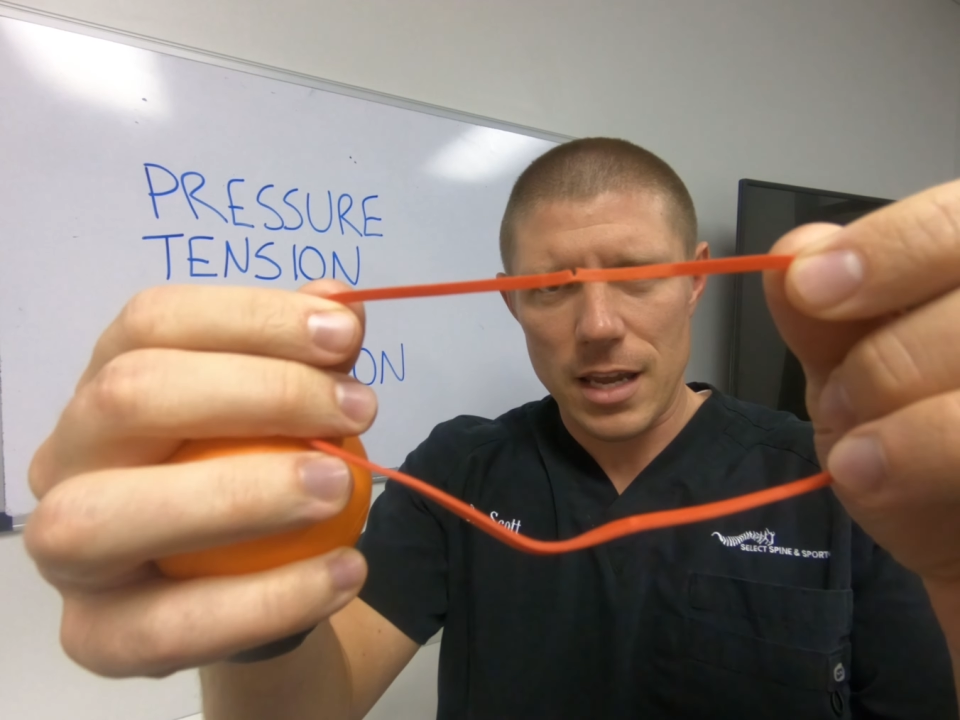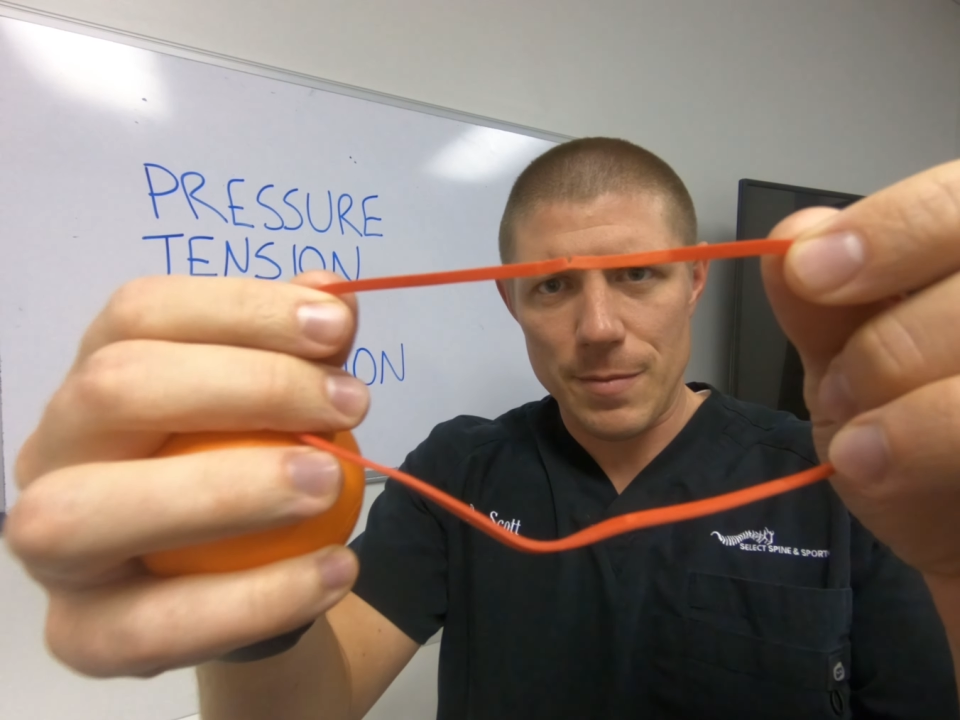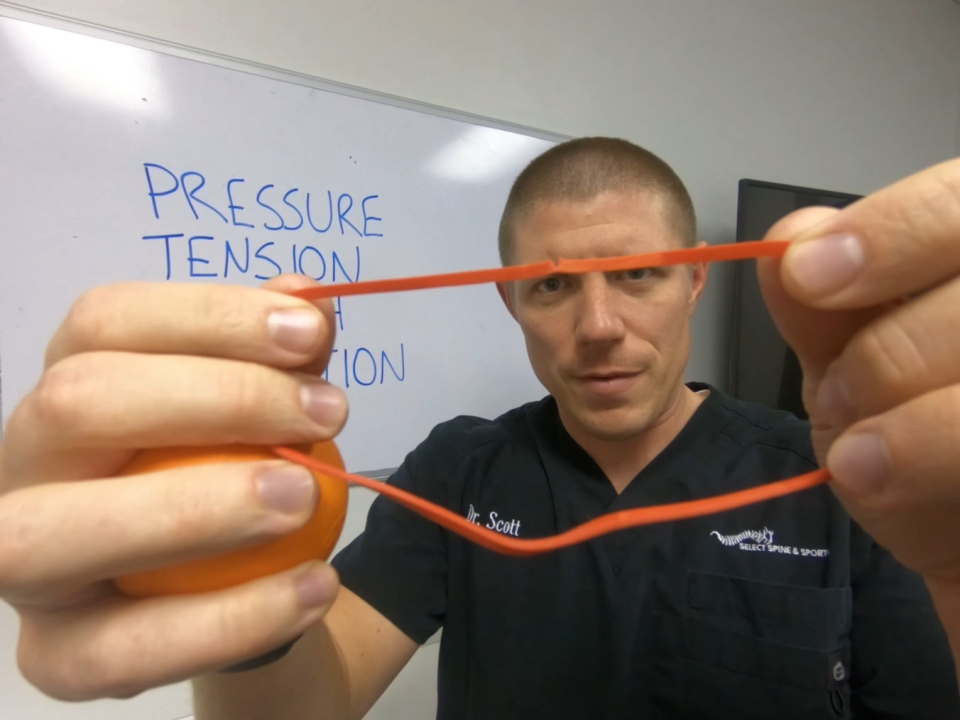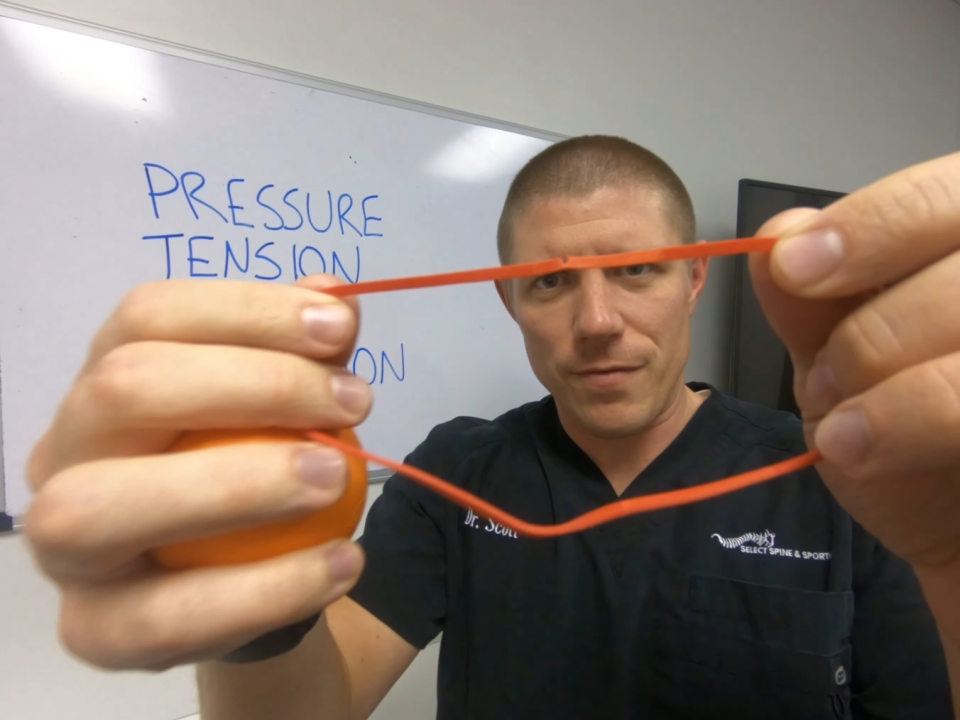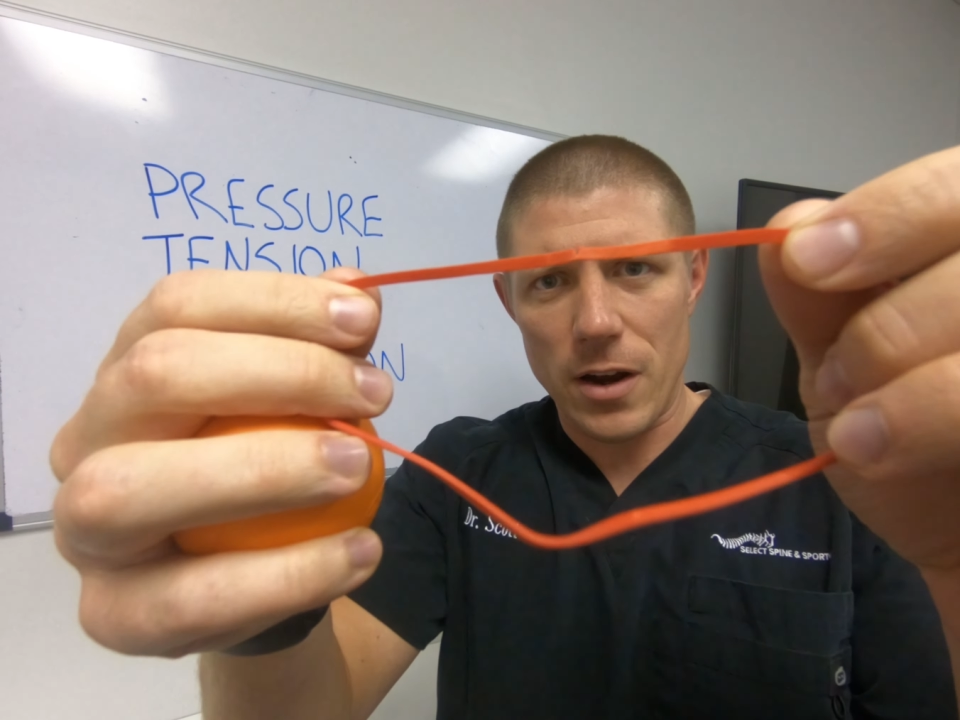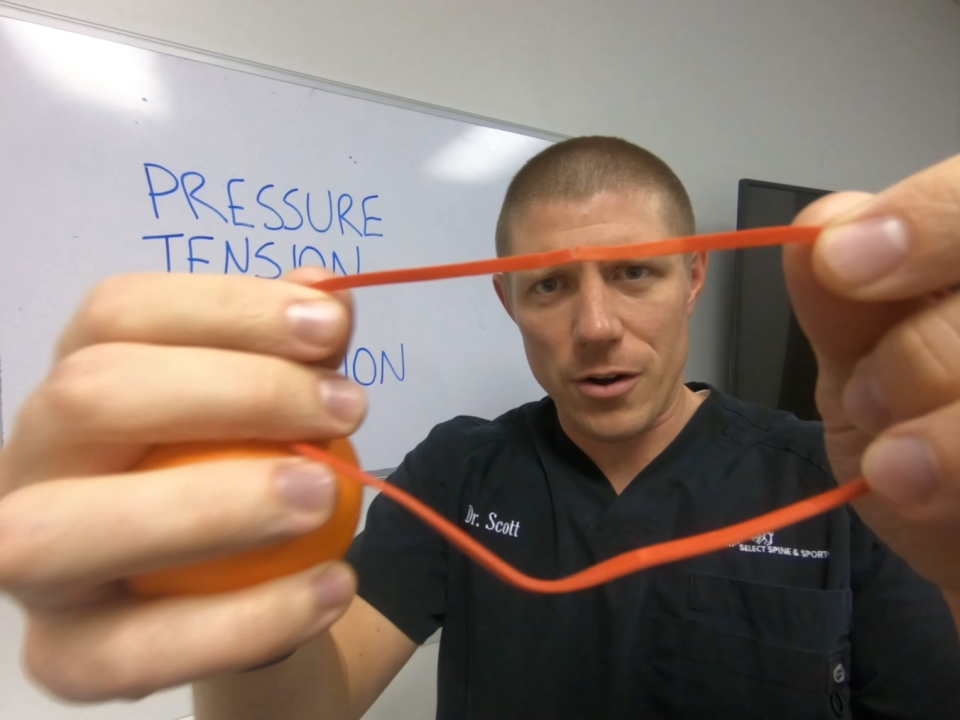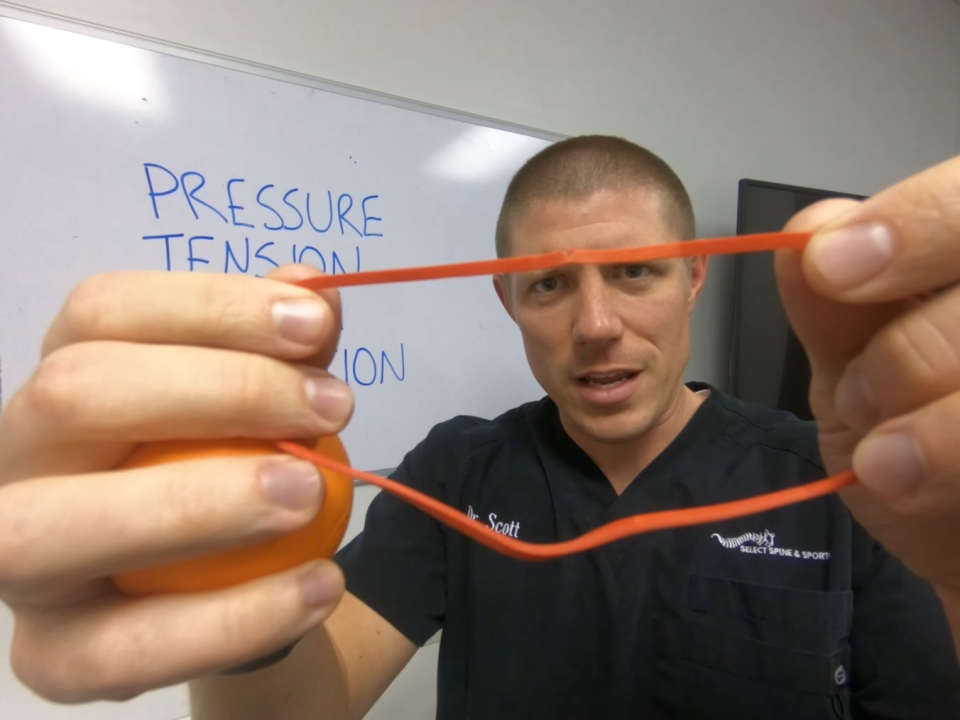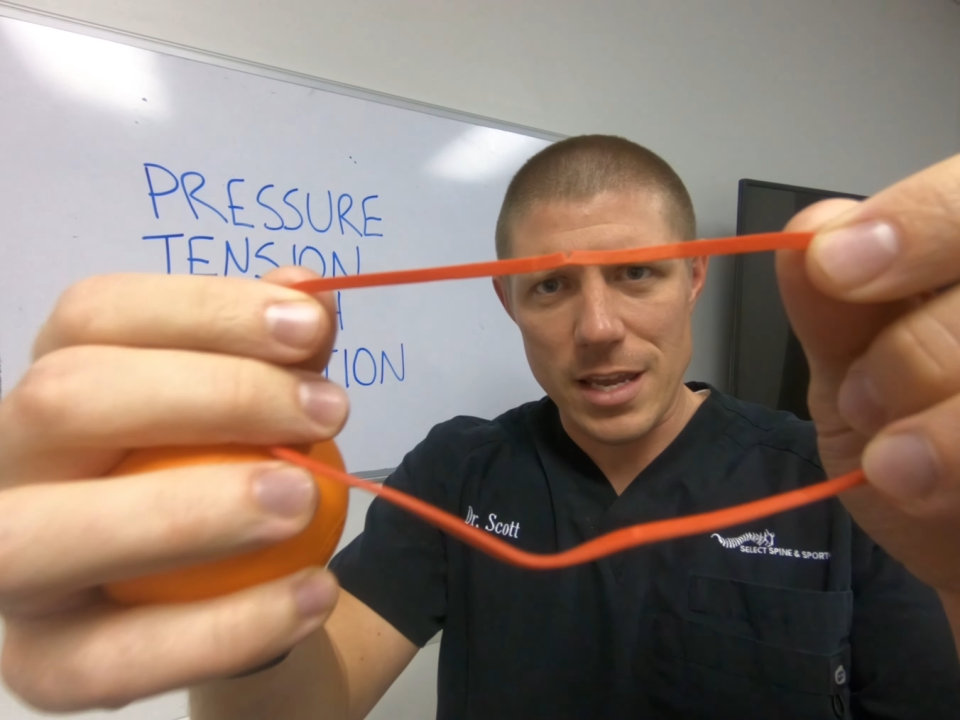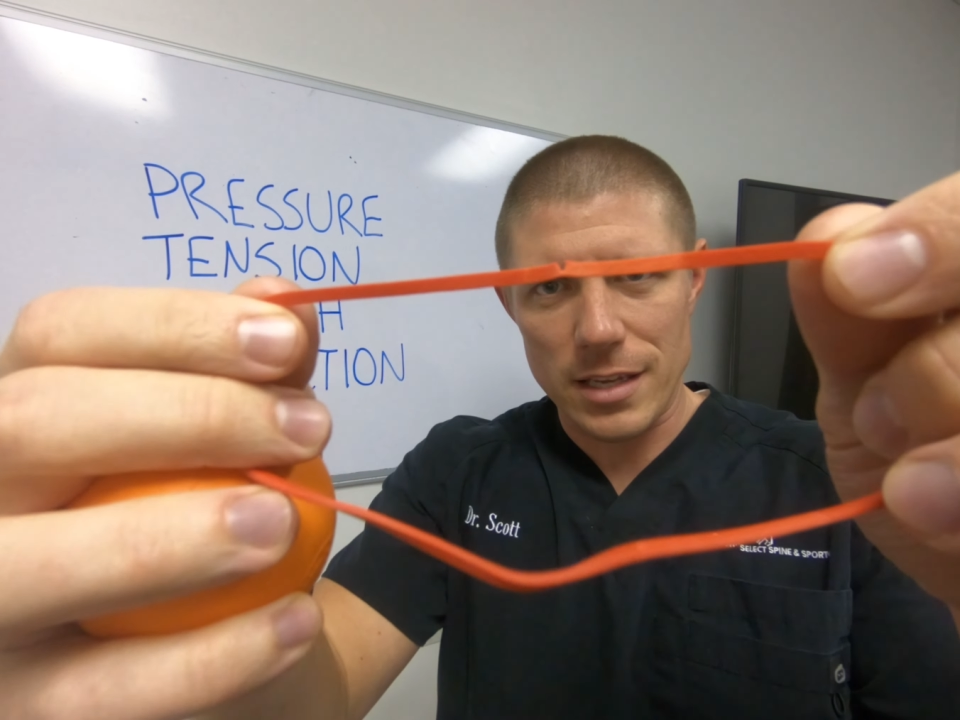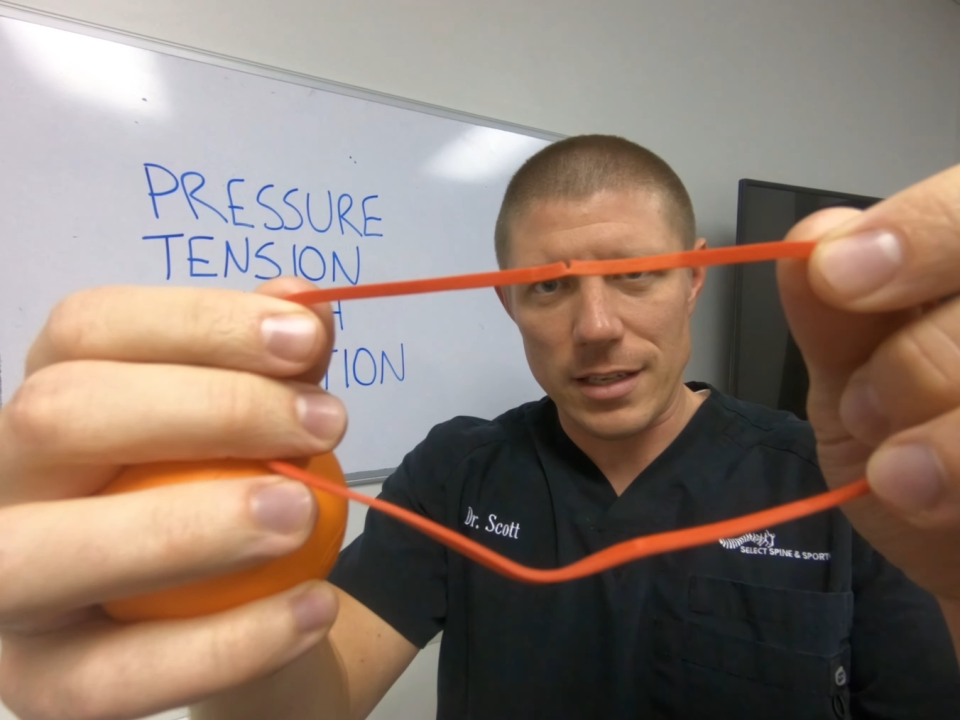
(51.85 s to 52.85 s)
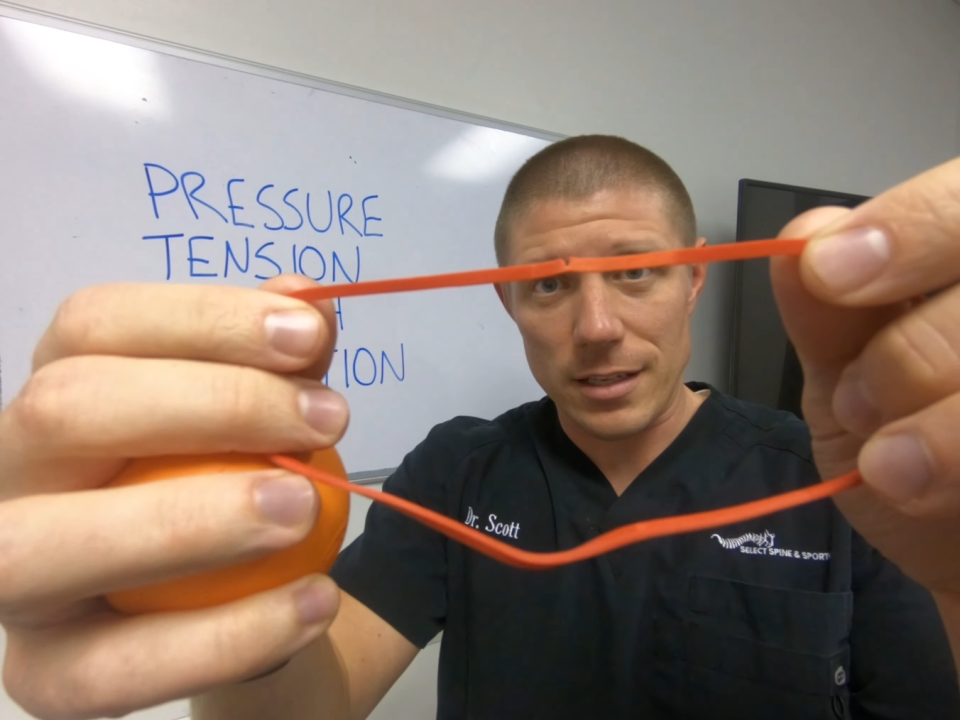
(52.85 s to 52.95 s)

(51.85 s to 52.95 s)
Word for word: it'd be very easy